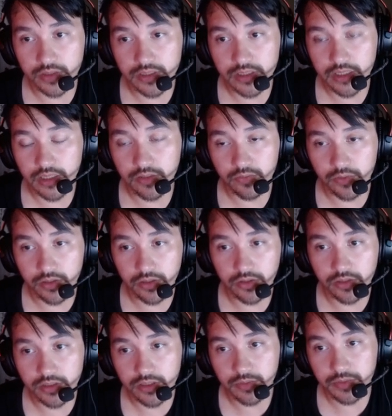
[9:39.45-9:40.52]
set with
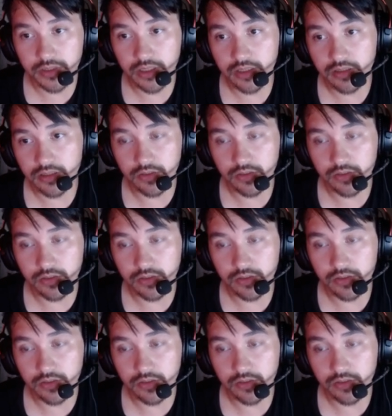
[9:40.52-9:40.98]
good substats,